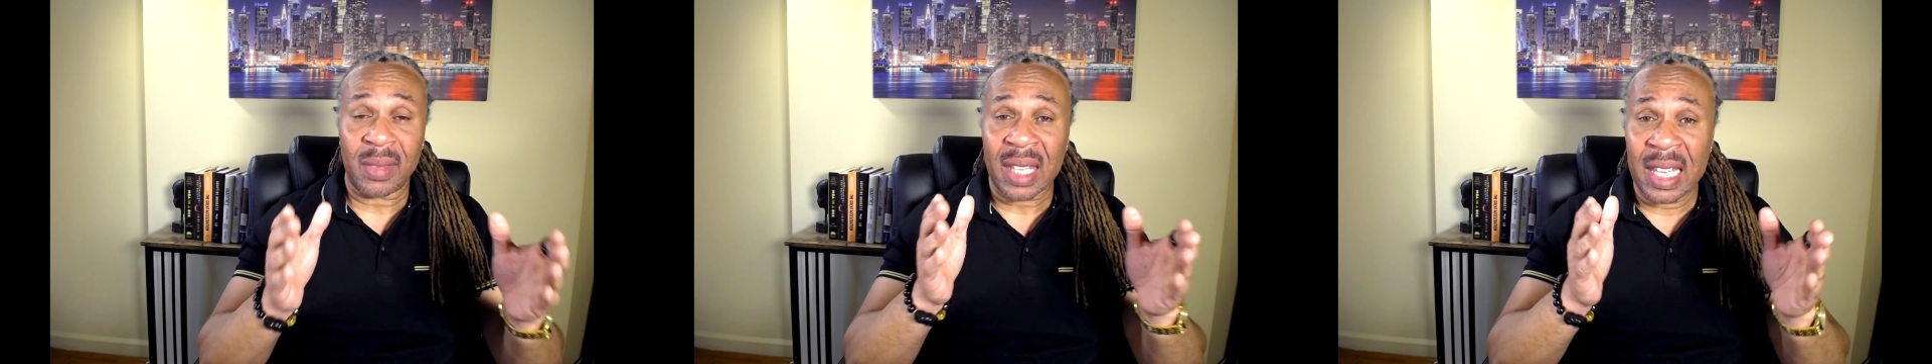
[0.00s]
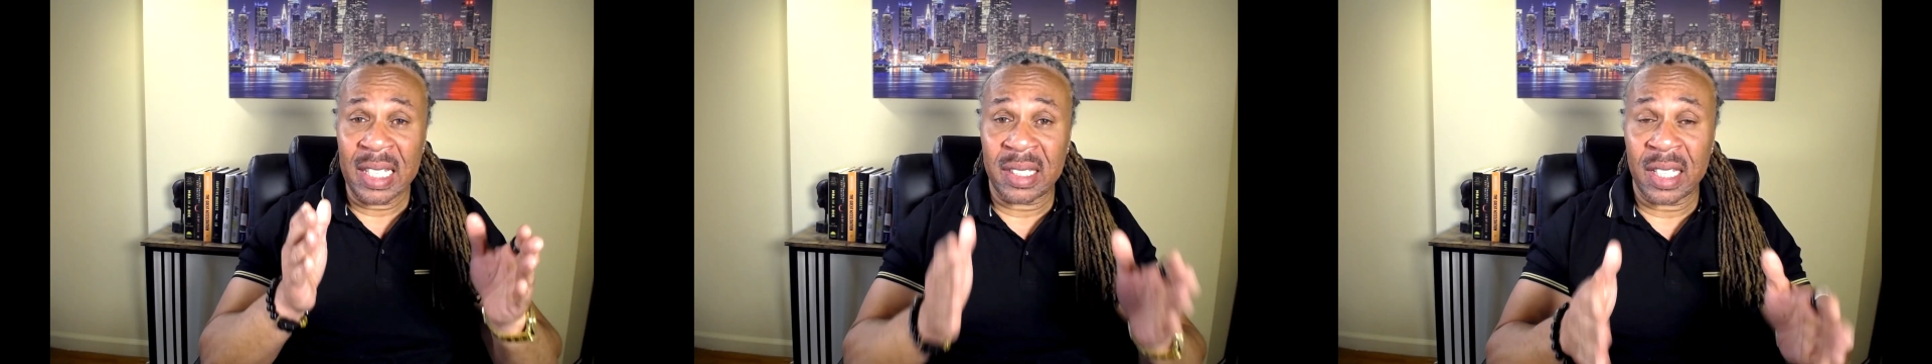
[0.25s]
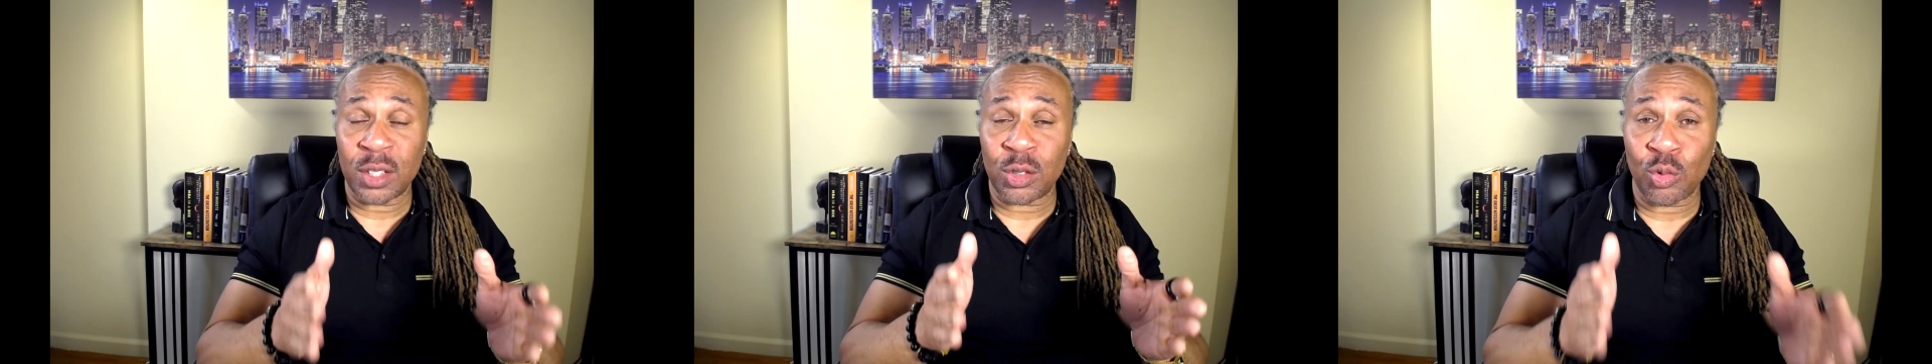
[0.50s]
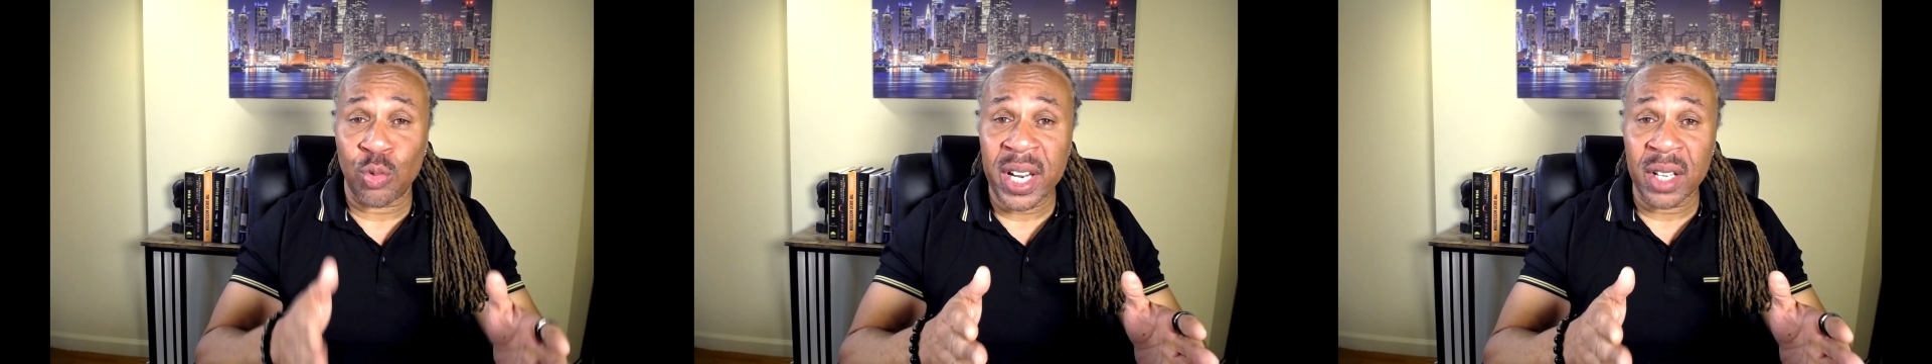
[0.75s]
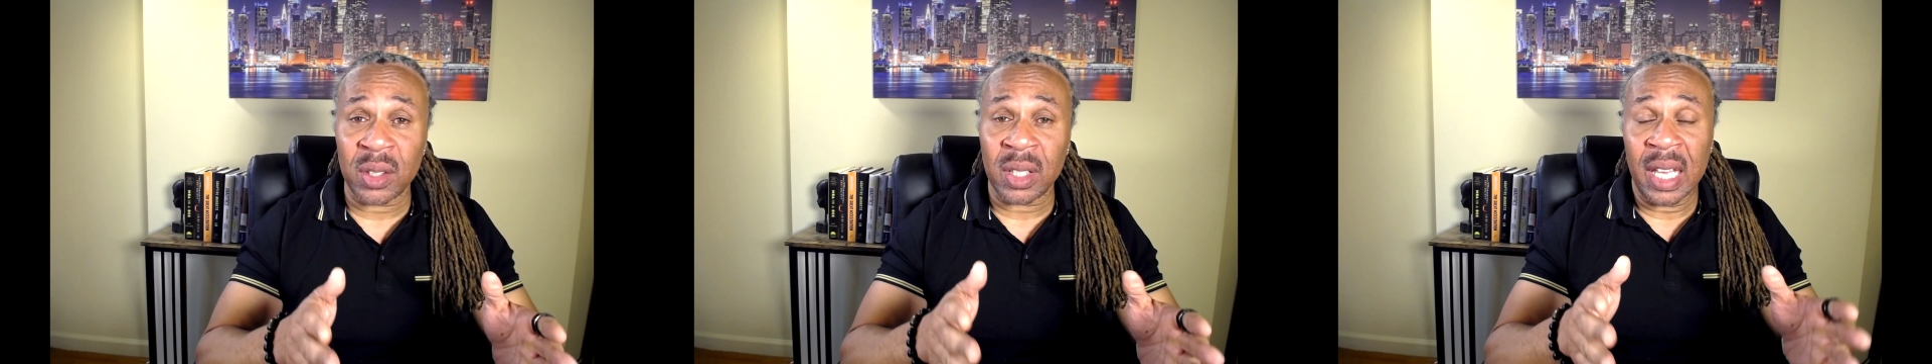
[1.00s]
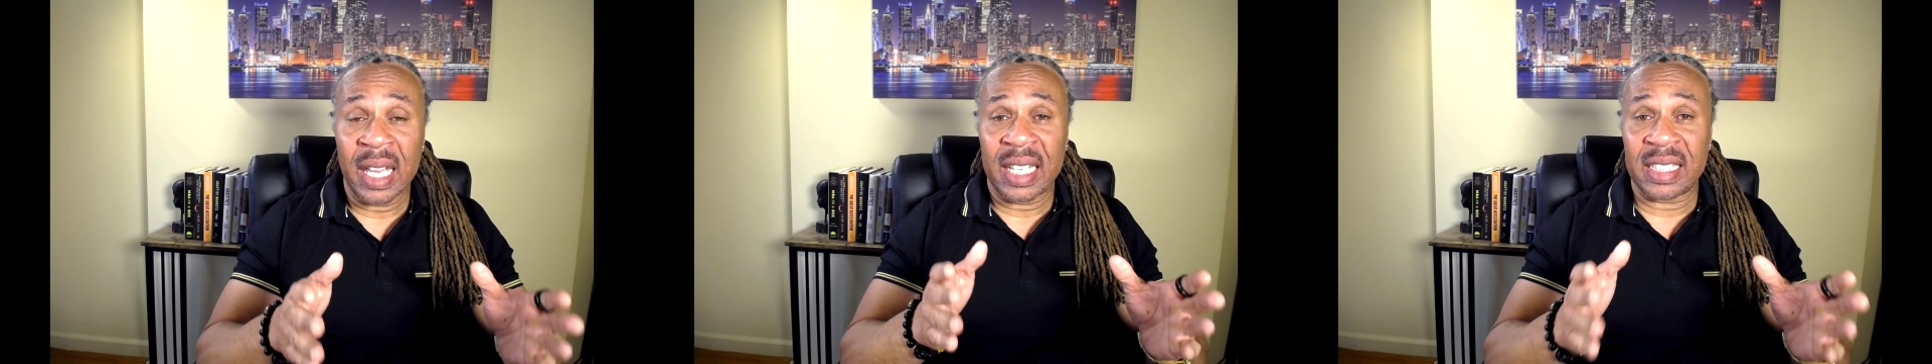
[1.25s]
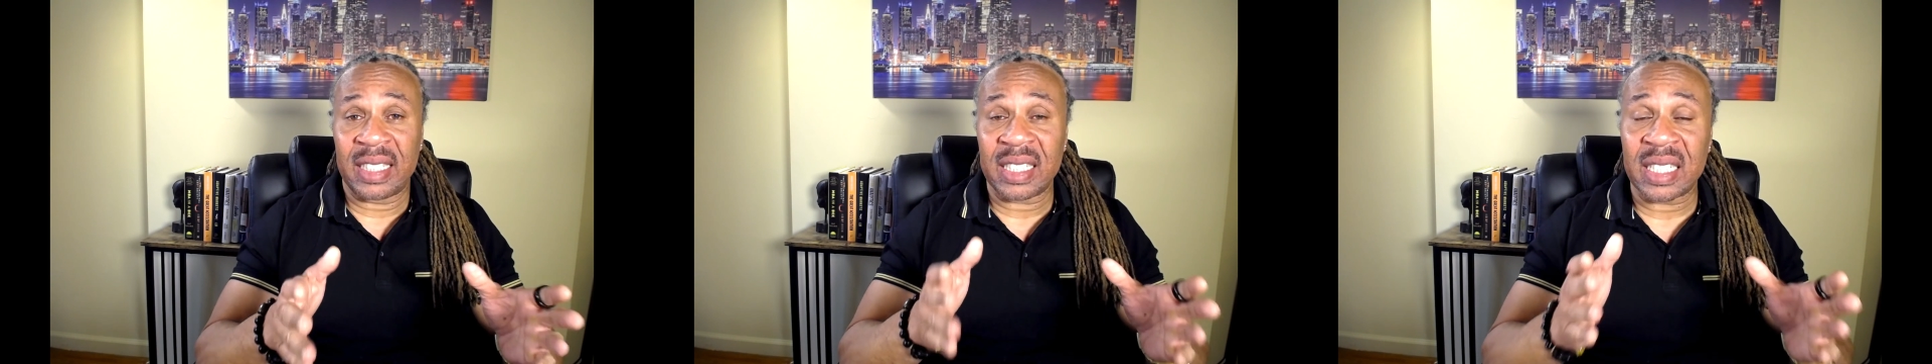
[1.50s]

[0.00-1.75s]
is this real? Is this